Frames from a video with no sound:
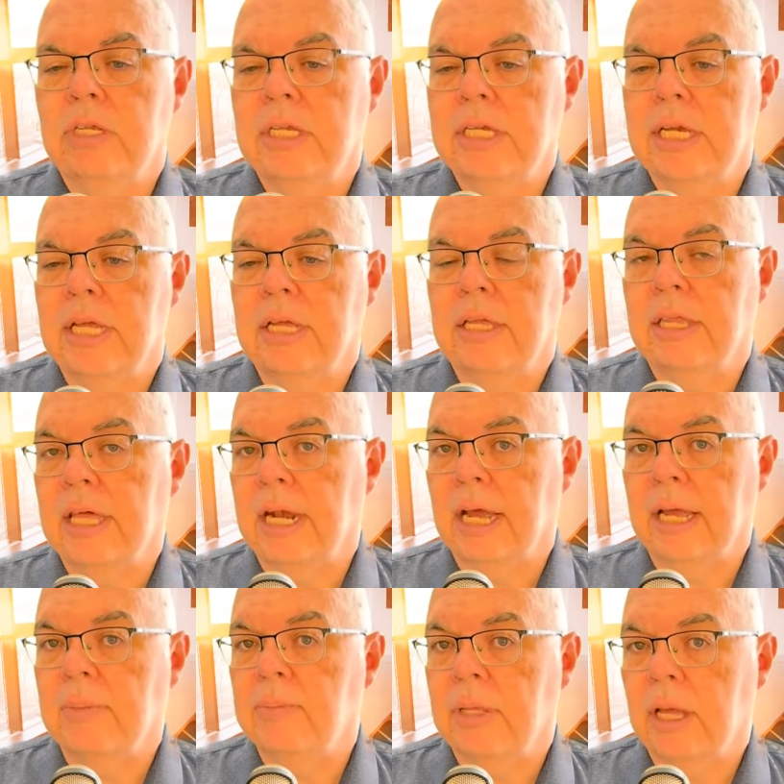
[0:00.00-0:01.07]
see that
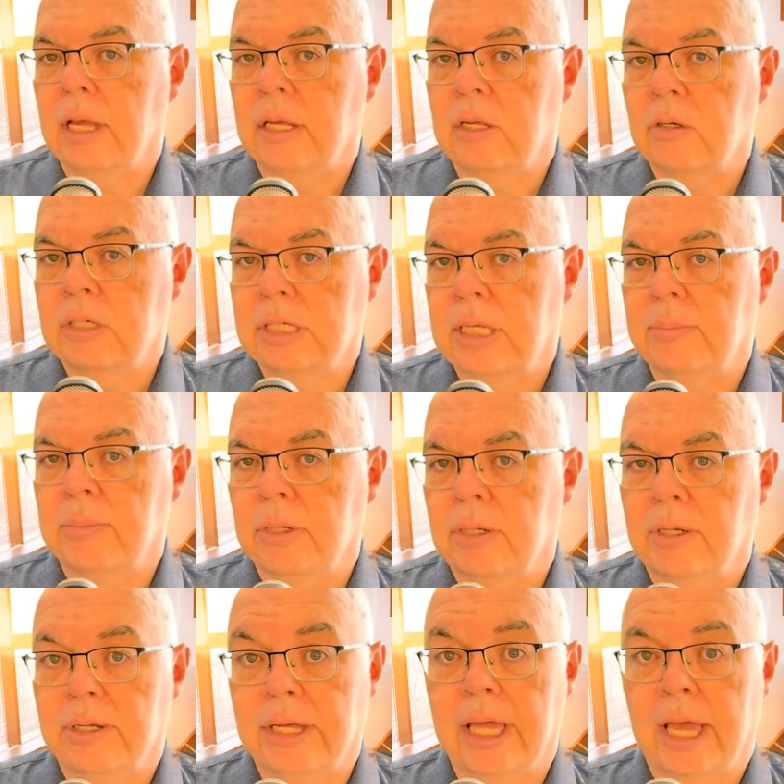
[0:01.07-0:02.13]
I'm not your
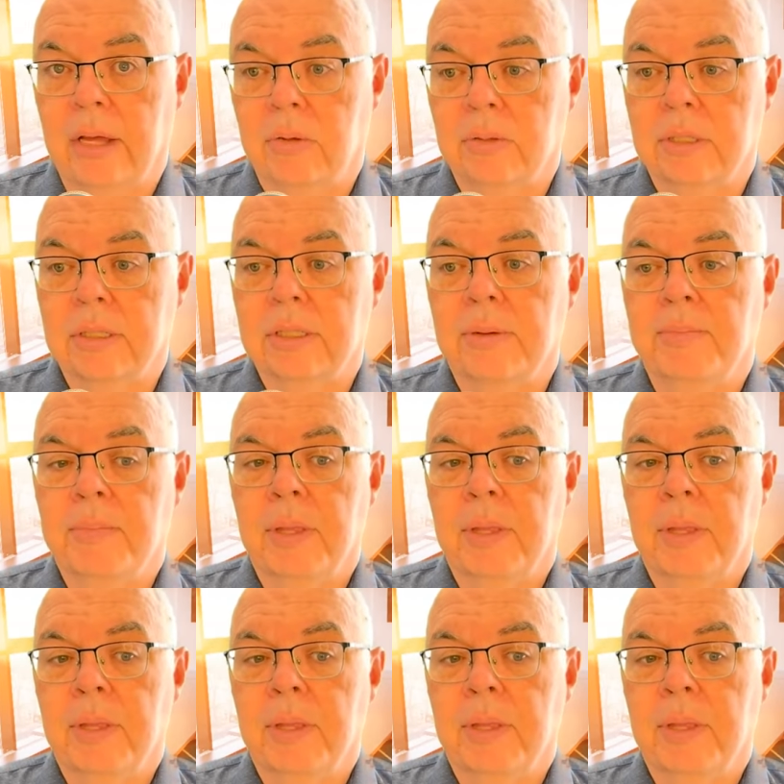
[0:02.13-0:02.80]
typical accountant.